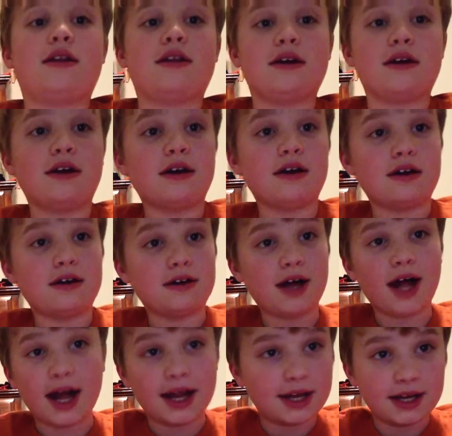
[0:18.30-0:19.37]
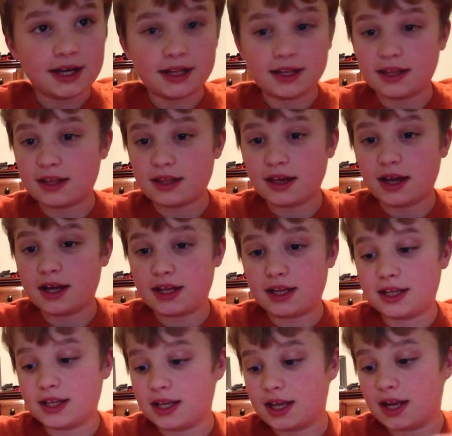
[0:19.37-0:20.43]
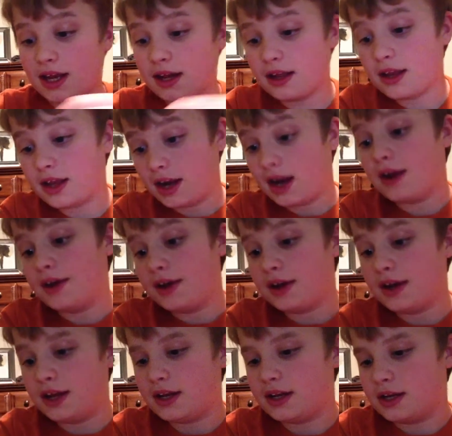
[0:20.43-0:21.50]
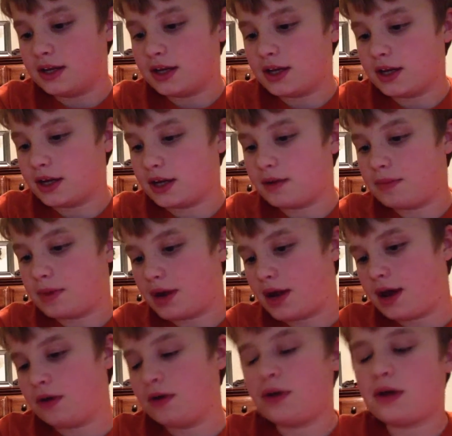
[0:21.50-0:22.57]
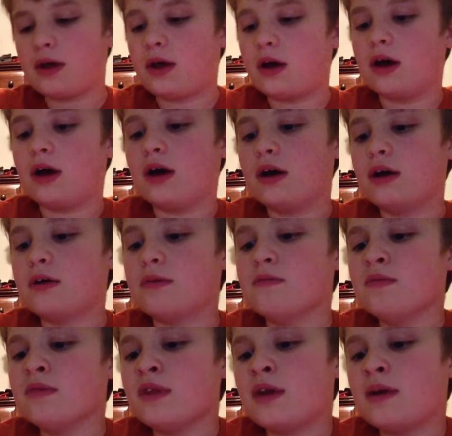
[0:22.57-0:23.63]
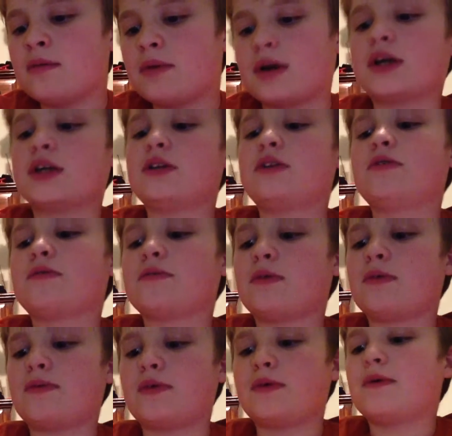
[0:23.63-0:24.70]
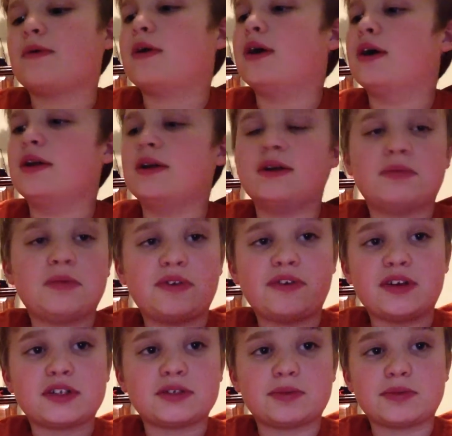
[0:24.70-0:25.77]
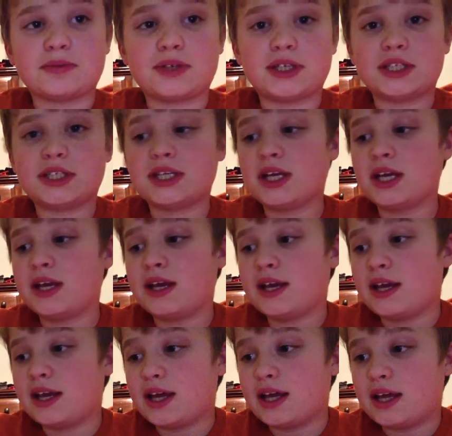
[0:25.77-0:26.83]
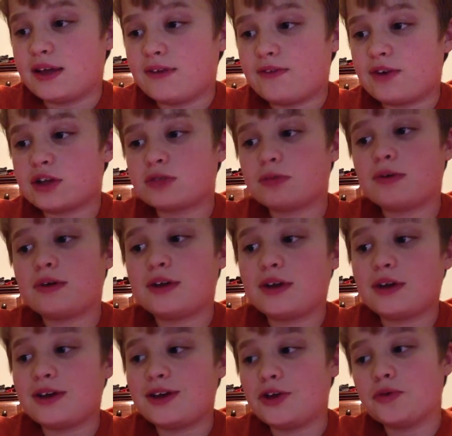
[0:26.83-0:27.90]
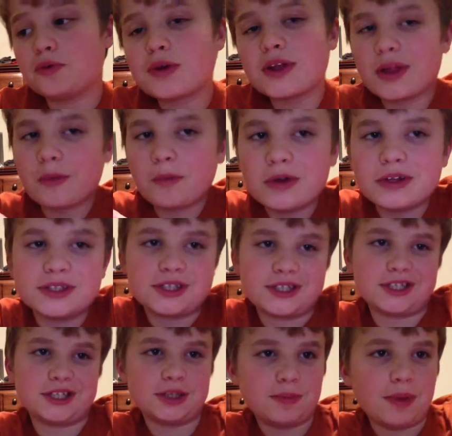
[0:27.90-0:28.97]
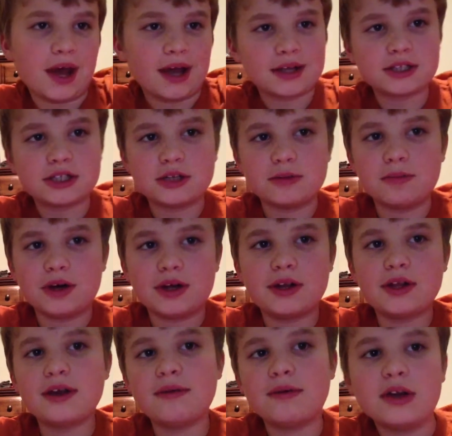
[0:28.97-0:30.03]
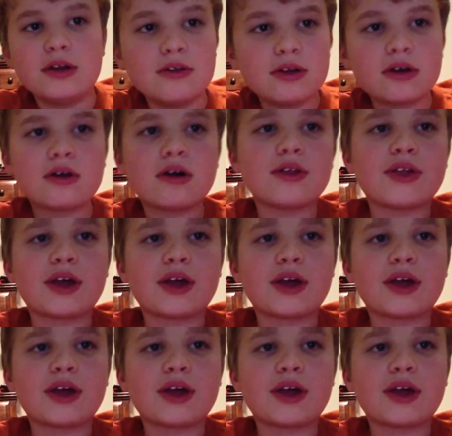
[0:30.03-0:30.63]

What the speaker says: I need to get out, and I needed to get out. I've been out. I'm going to do a review on my favorite spring baits. First one, you really wouldn't suspect, but when you look on